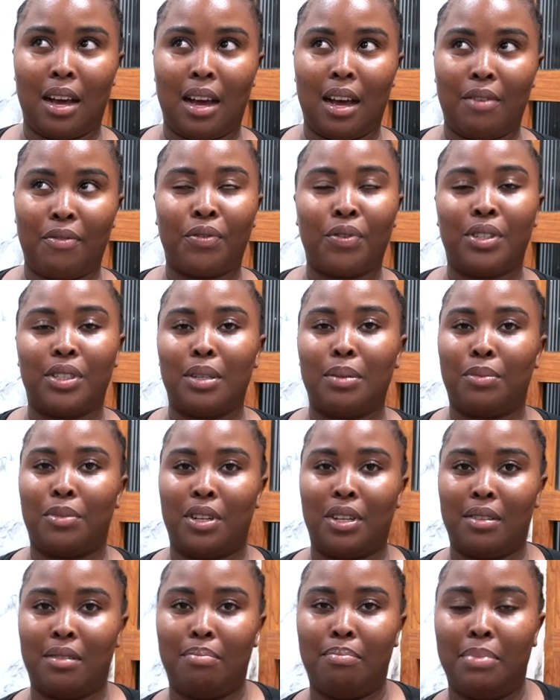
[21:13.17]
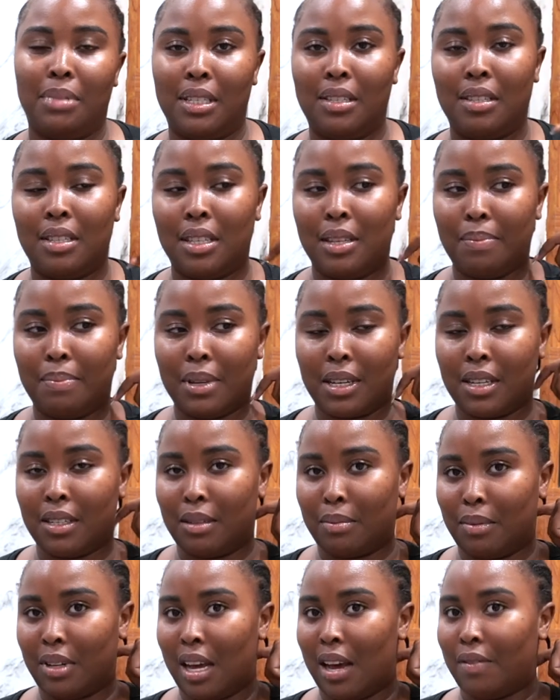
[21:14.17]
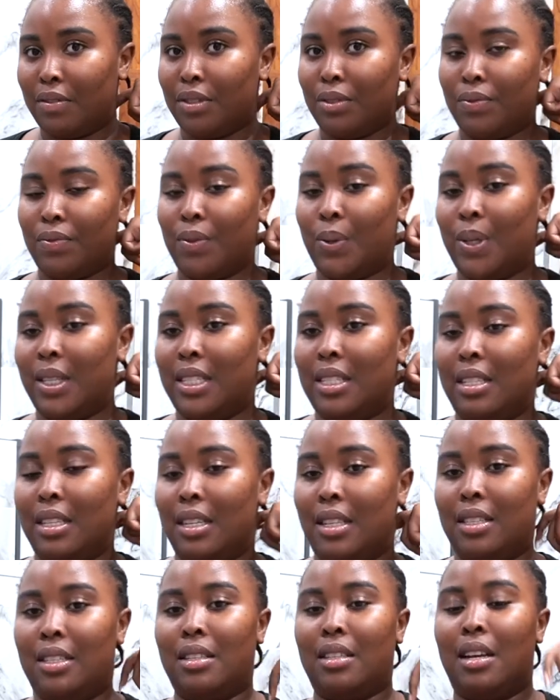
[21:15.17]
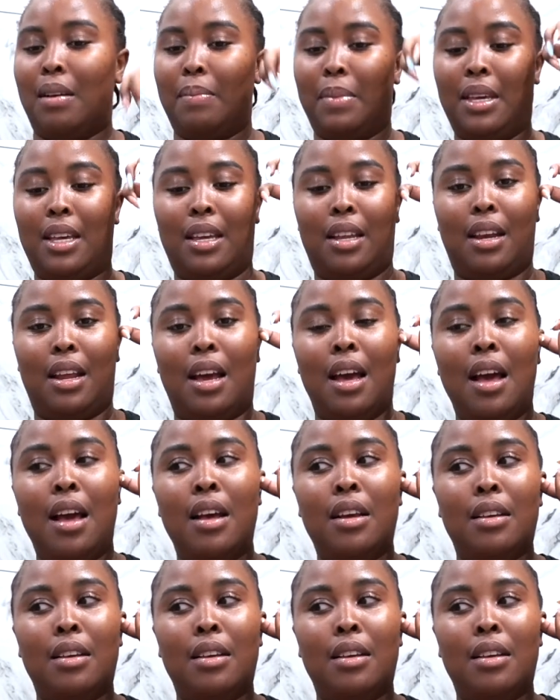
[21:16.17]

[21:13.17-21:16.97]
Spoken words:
Of course, I'm going to be sleepy because I'm going to have to force it, I mean.